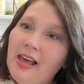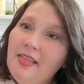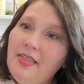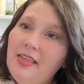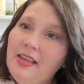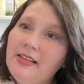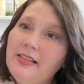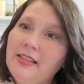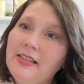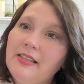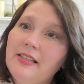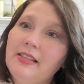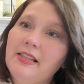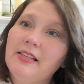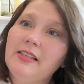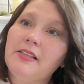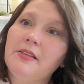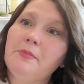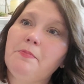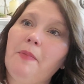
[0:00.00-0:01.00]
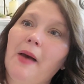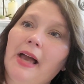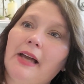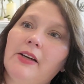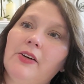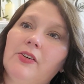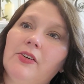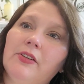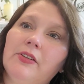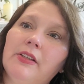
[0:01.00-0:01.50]
This is the
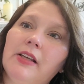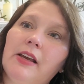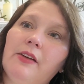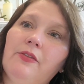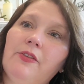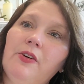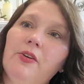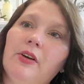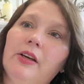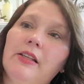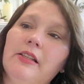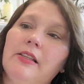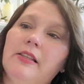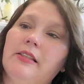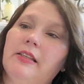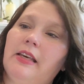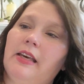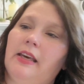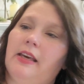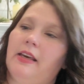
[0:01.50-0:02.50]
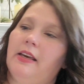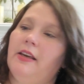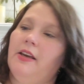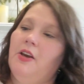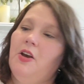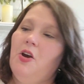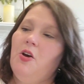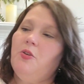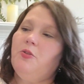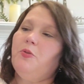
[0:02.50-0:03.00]
speckled, if you can see.
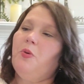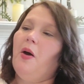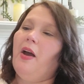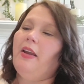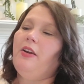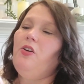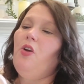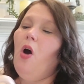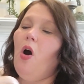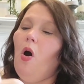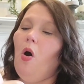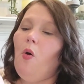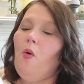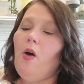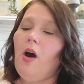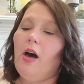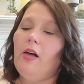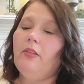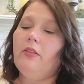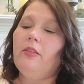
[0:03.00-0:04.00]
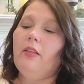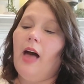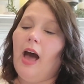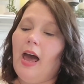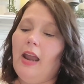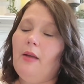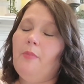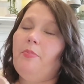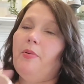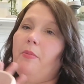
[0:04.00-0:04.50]
So I know a
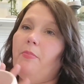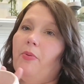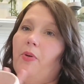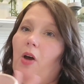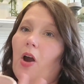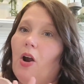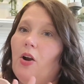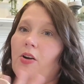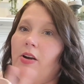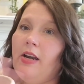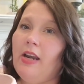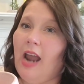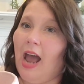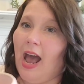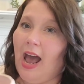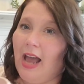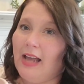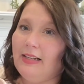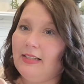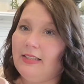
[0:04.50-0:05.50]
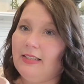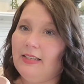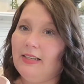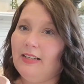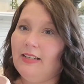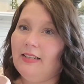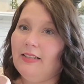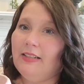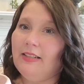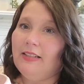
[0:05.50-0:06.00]
lot of people are not,
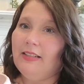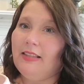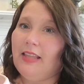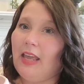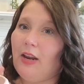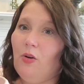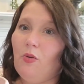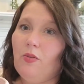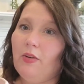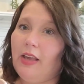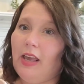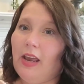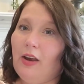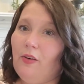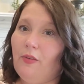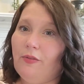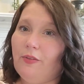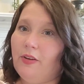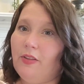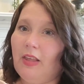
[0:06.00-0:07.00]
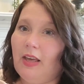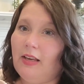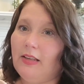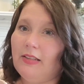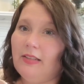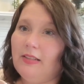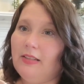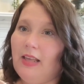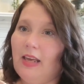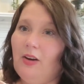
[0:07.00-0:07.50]
they don't care for
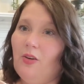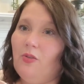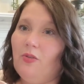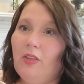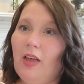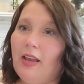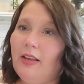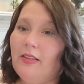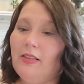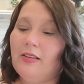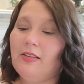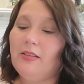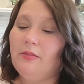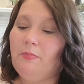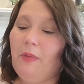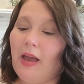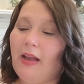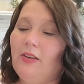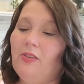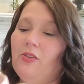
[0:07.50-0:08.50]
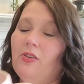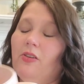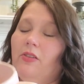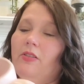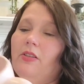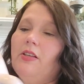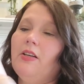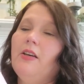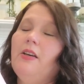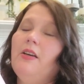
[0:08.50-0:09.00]
this. They don't like the speckled